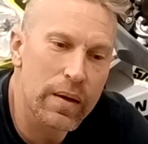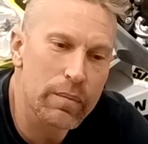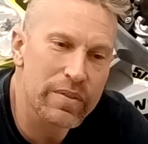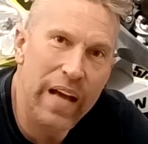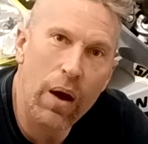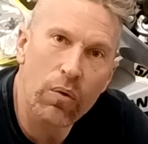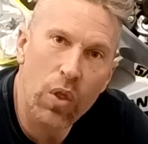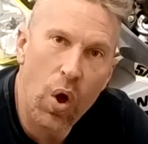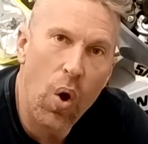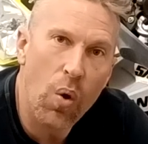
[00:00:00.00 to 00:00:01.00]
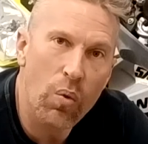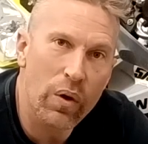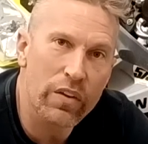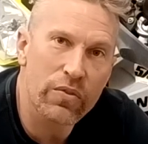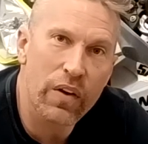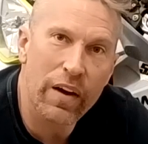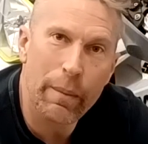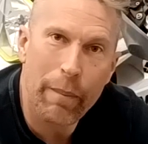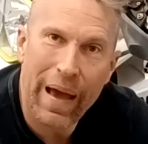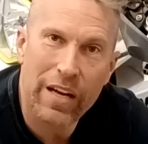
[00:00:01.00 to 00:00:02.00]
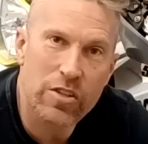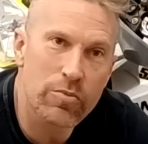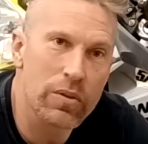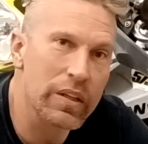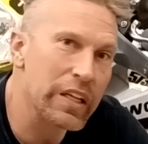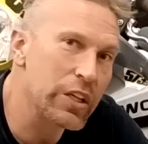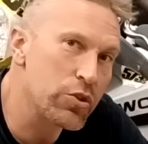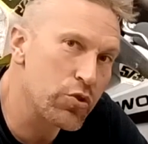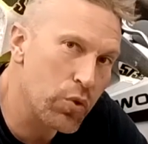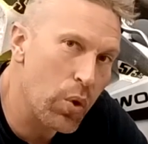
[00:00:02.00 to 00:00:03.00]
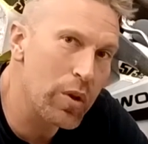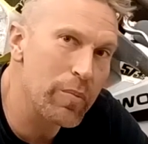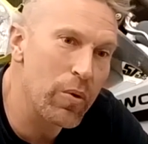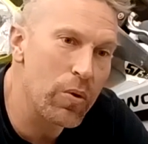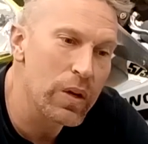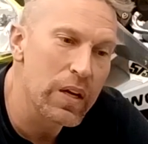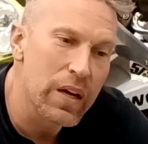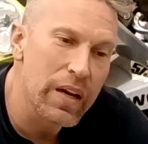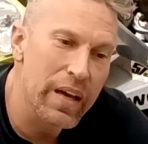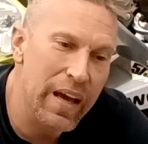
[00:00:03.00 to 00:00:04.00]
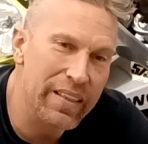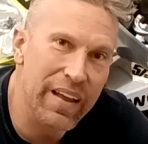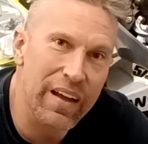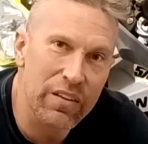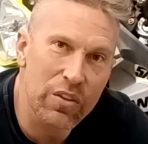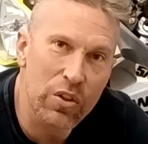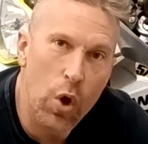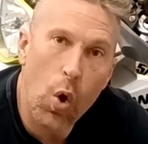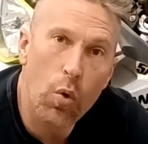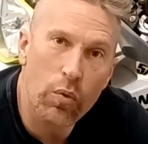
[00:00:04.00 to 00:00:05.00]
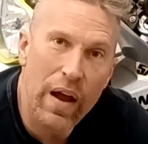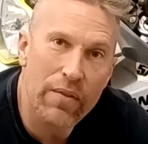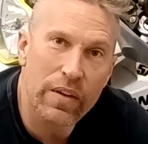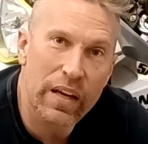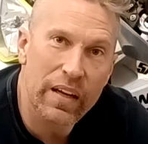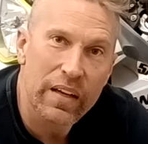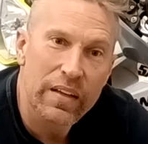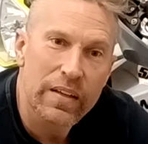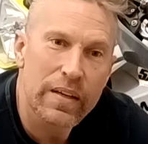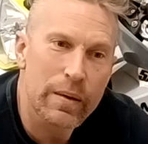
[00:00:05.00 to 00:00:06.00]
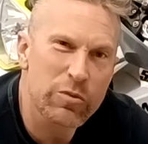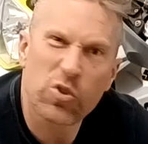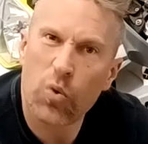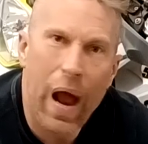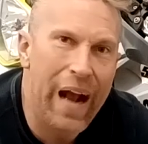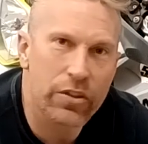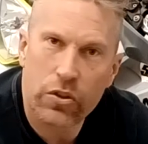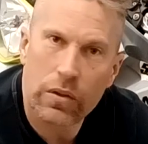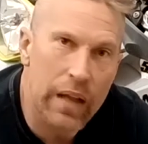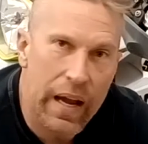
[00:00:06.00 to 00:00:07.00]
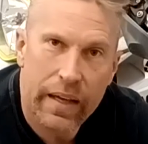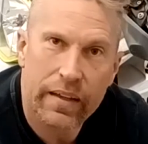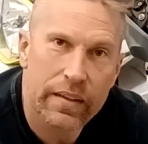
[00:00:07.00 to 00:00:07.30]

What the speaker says: down low, where it's very manageable and controllable at that low revving tractor-like